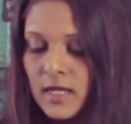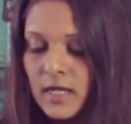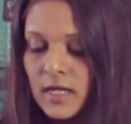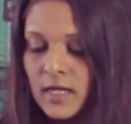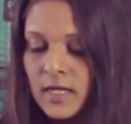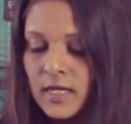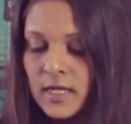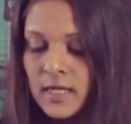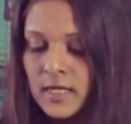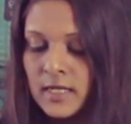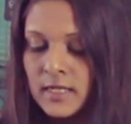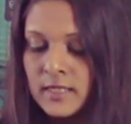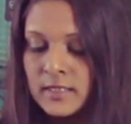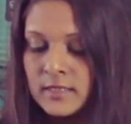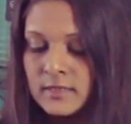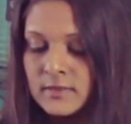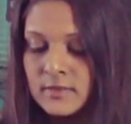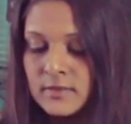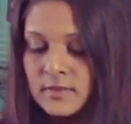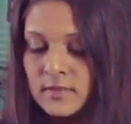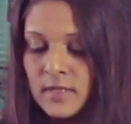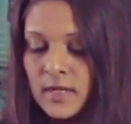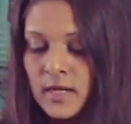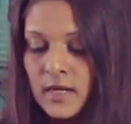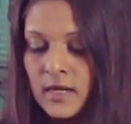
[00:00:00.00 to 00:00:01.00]

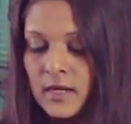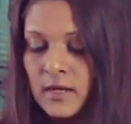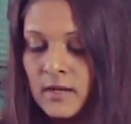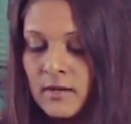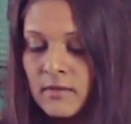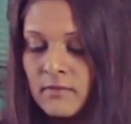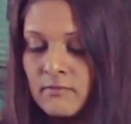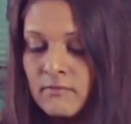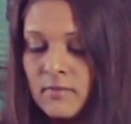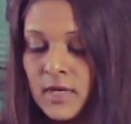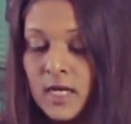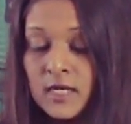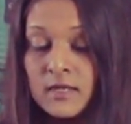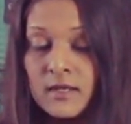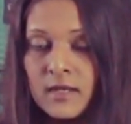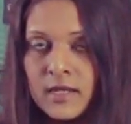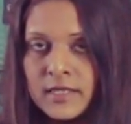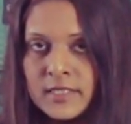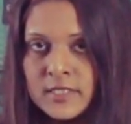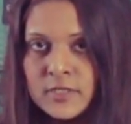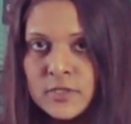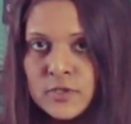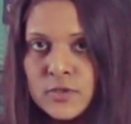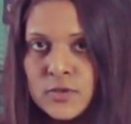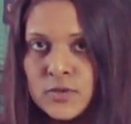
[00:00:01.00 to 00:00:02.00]
and I
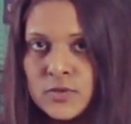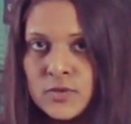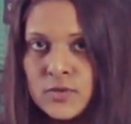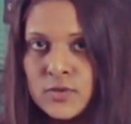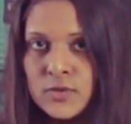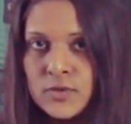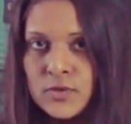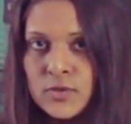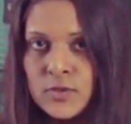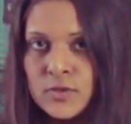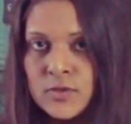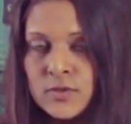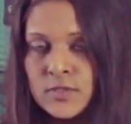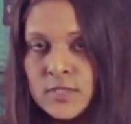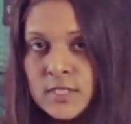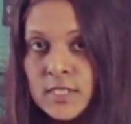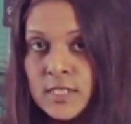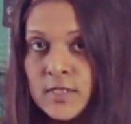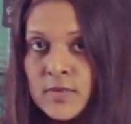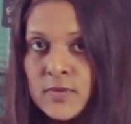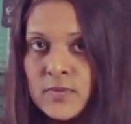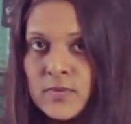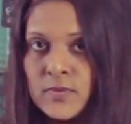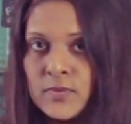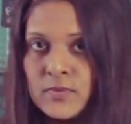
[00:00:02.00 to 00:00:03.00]
like to use
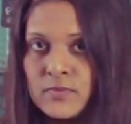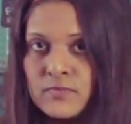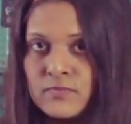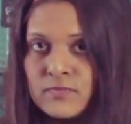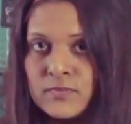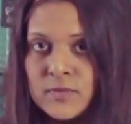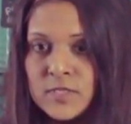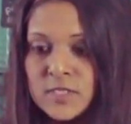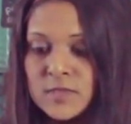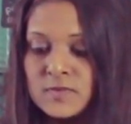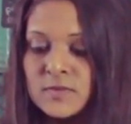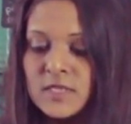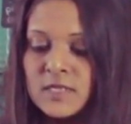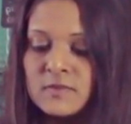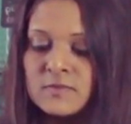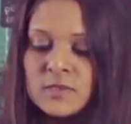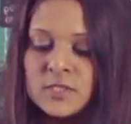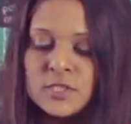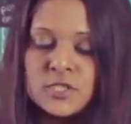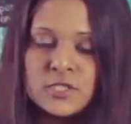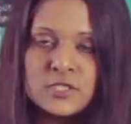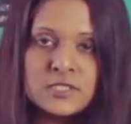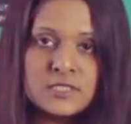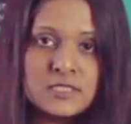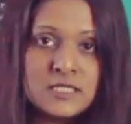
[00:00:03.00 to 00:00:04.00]
them,
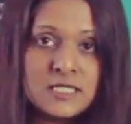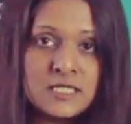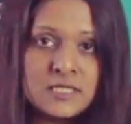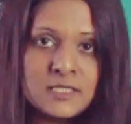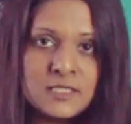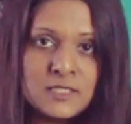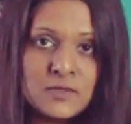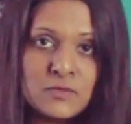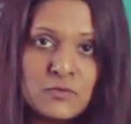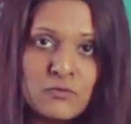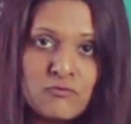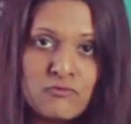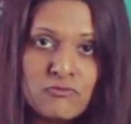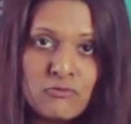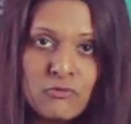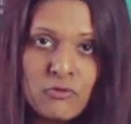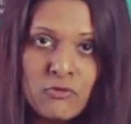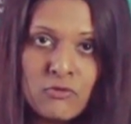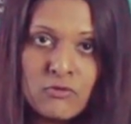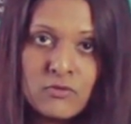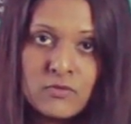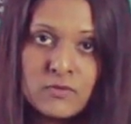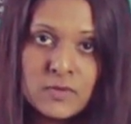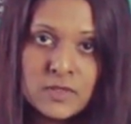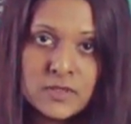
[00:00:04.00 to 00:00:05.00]
sometimes just eat them
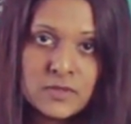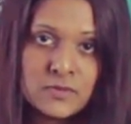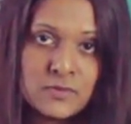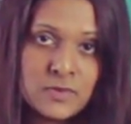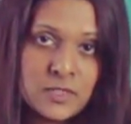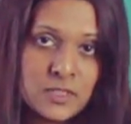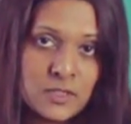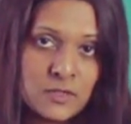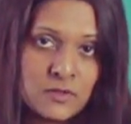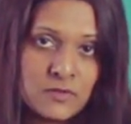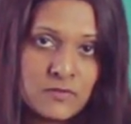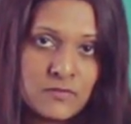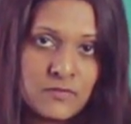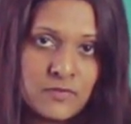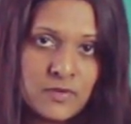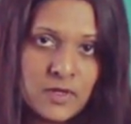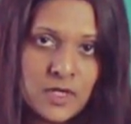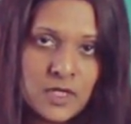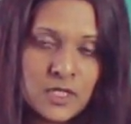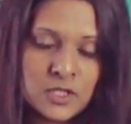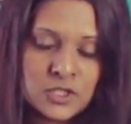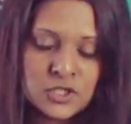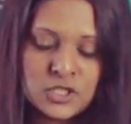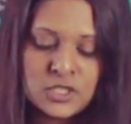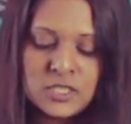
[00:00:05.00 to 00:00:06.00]
raw with a bit of
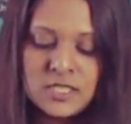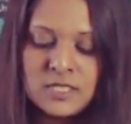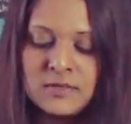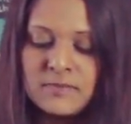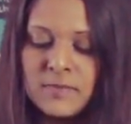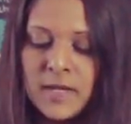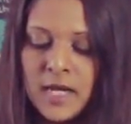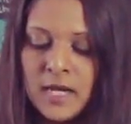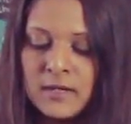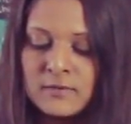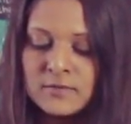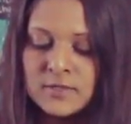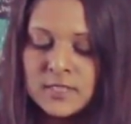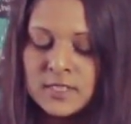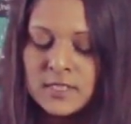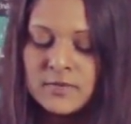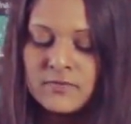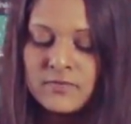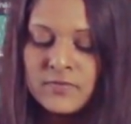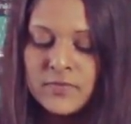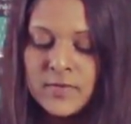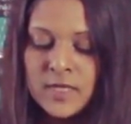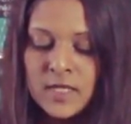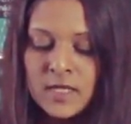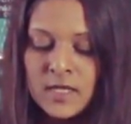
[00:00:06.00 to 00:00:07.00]
chili powder
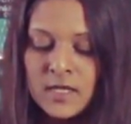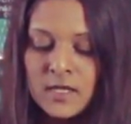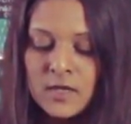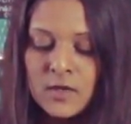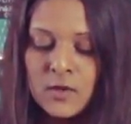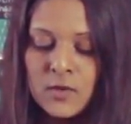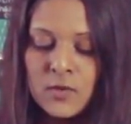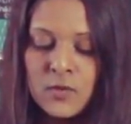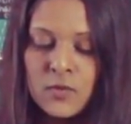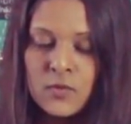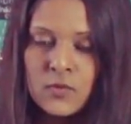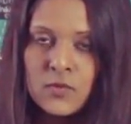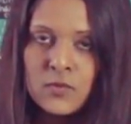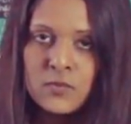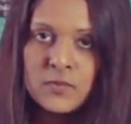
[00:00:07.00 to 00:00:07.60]
or